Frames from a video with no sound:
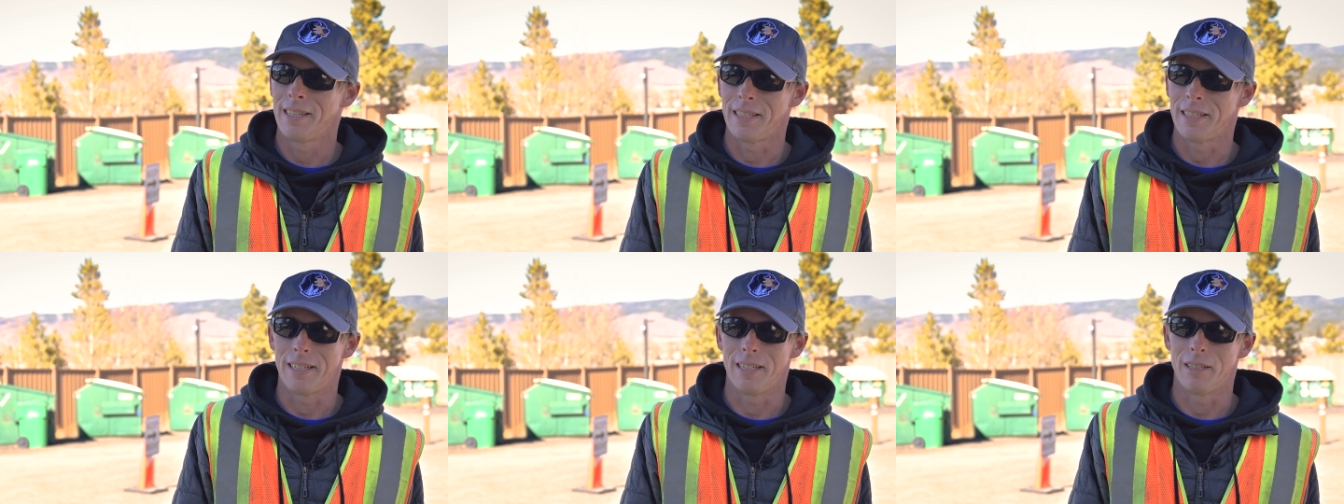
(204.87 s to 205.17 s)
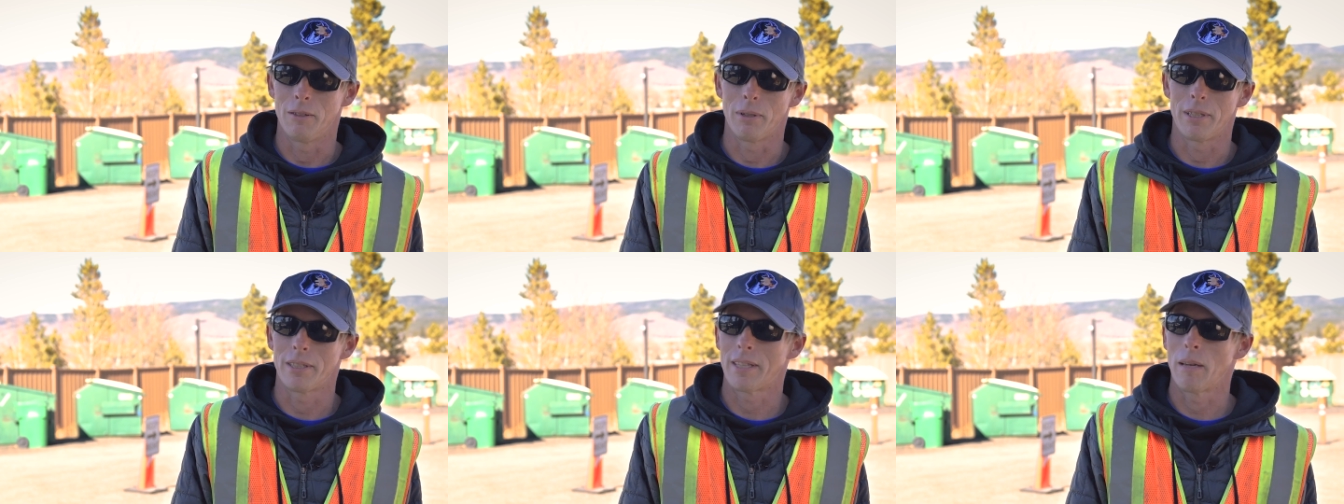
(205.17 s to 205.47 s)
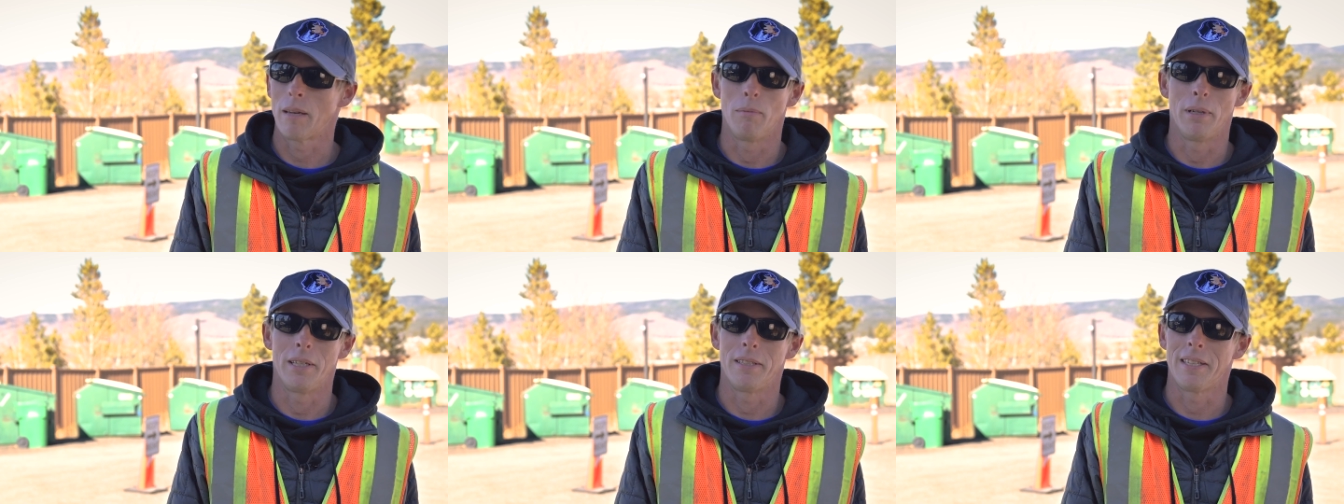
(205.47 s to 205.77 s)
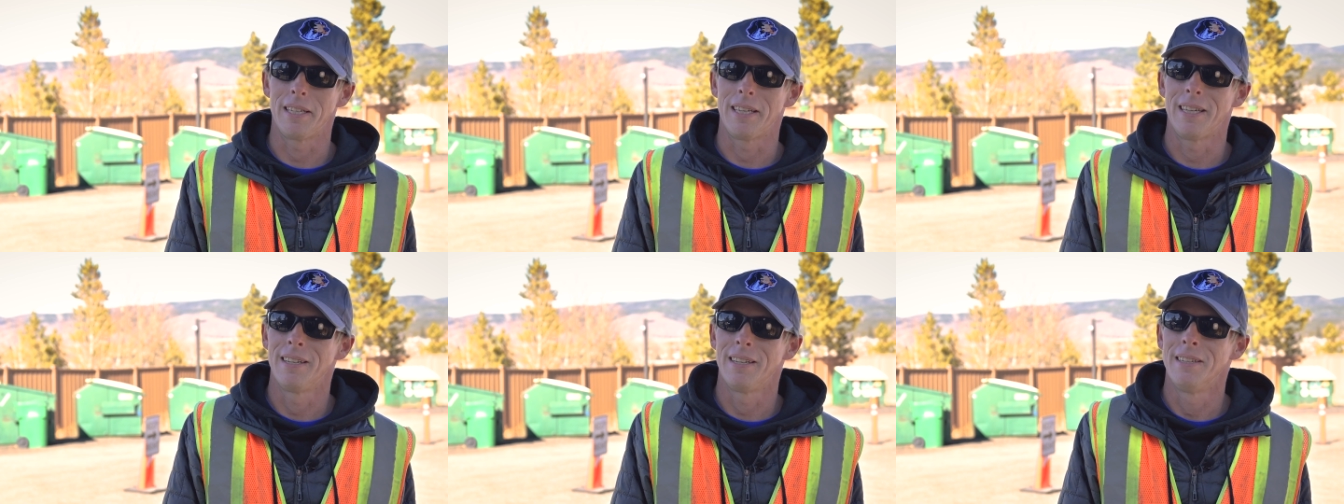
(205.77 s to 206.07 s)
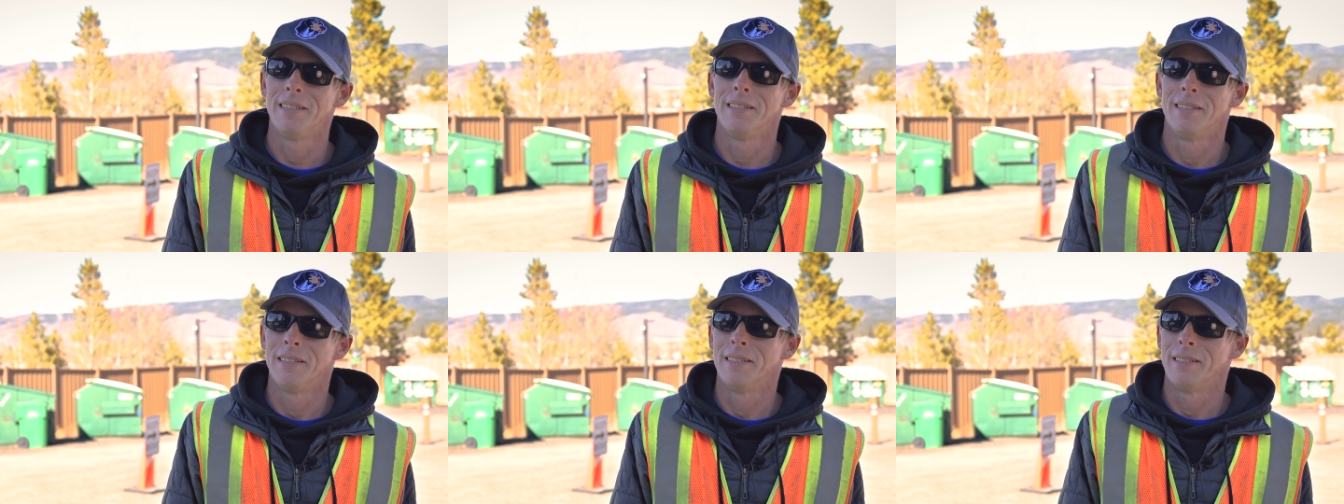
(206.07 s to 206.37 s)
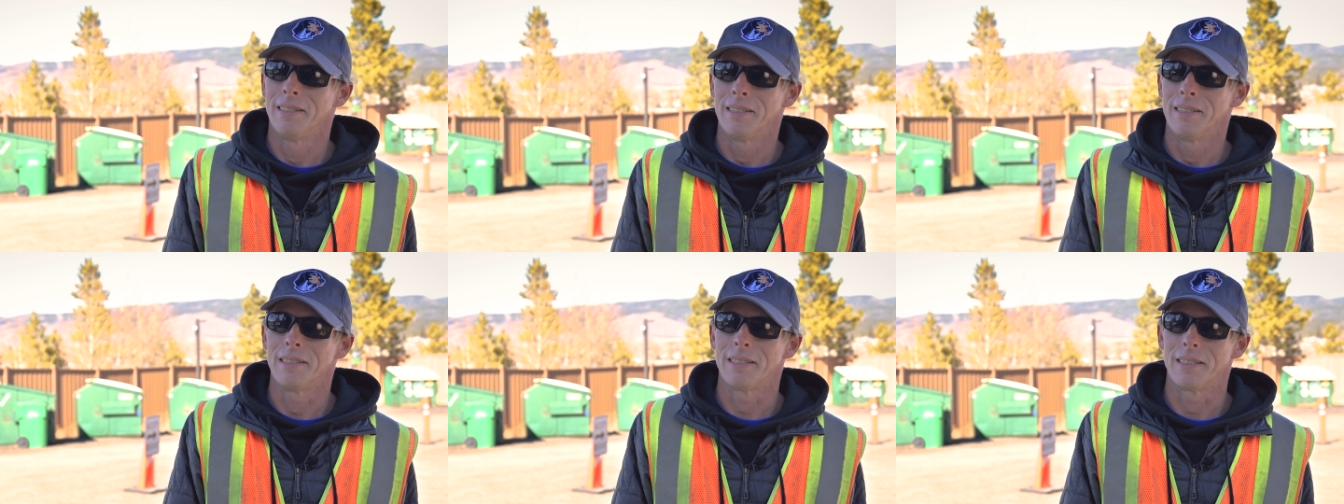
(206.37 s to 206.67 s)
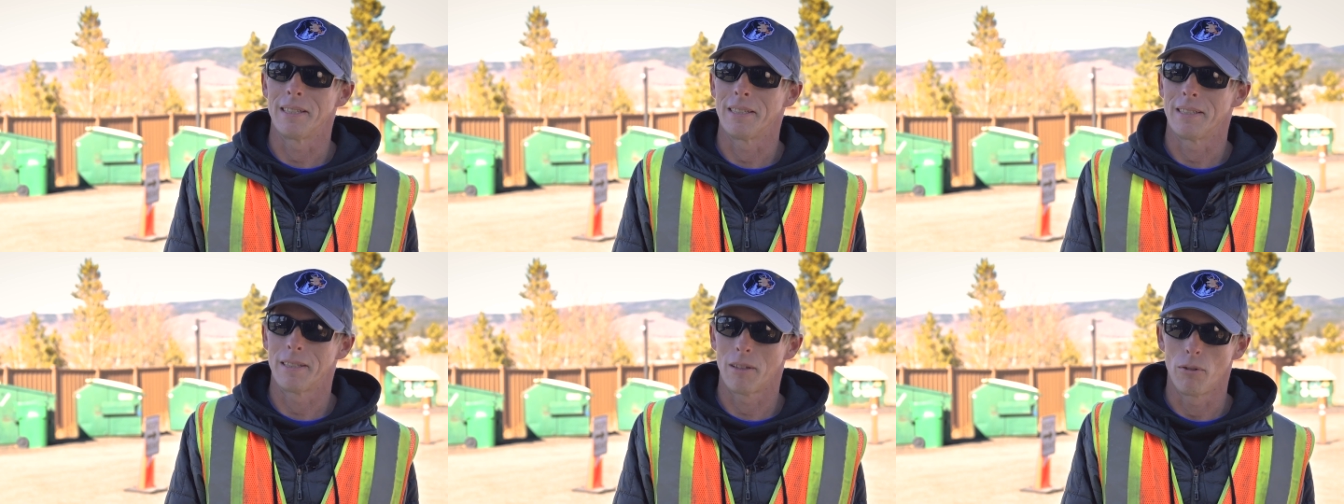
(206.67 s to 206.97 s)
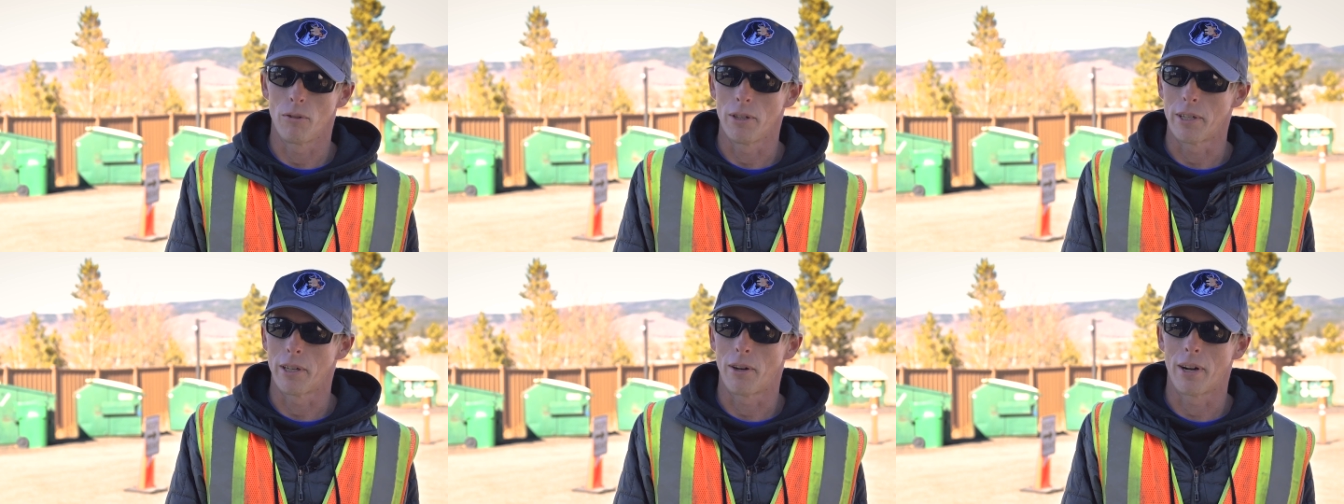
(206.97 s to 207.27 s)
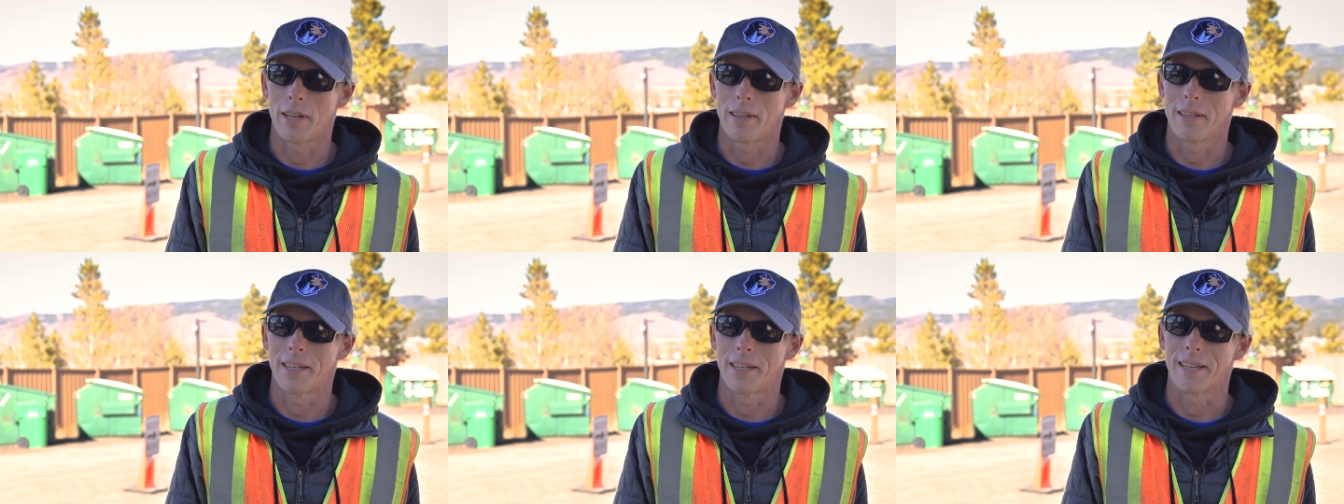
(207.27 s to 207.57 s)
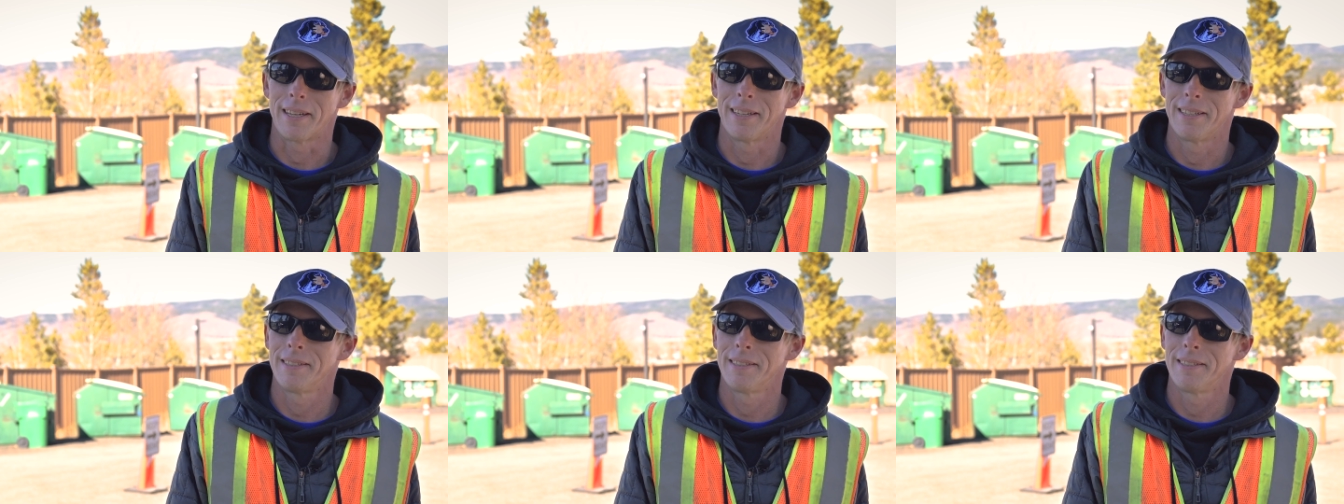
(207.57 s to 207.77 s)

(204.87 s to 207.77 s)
You know, we stay busy. So it's a really great thing.